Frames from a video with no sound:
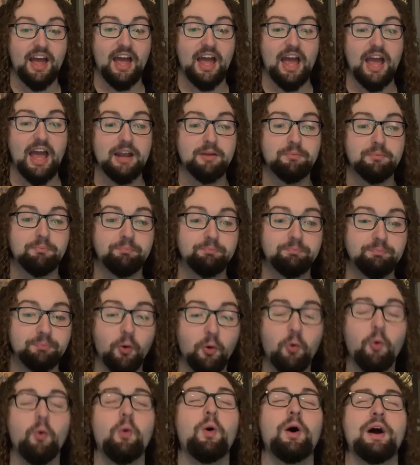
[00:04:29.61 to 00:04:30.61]
And
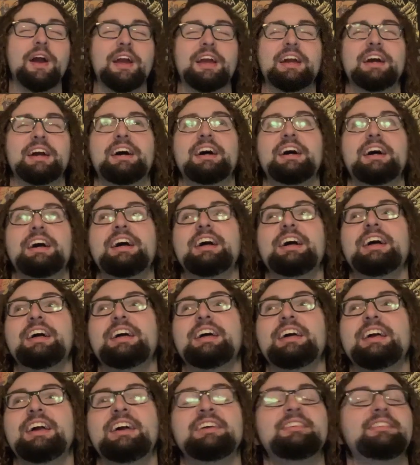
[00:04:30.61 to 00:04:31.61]
boy,
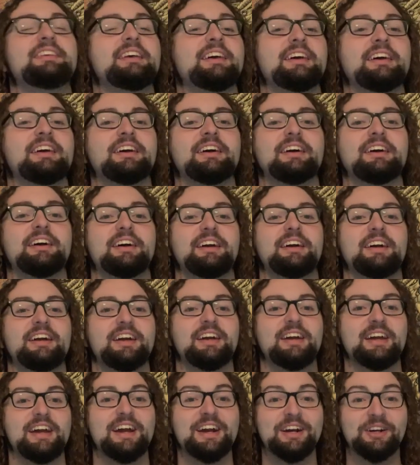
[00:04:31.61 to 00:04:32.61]
is it
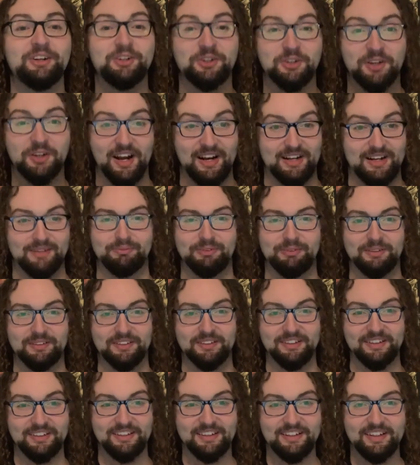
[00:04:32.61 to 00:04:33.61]

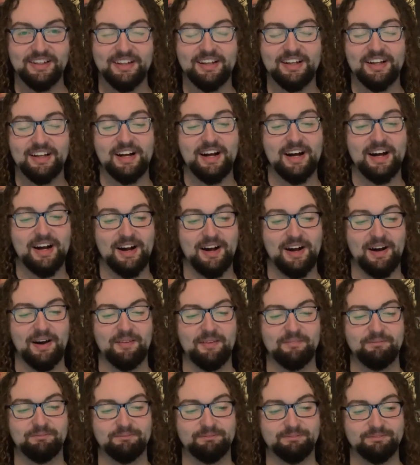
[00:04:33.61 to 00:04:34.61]
incredible.
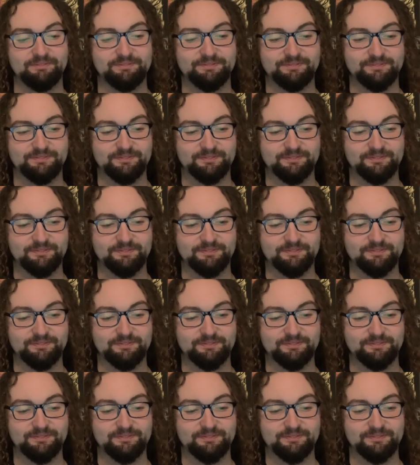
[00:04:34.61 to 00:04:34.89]
Um,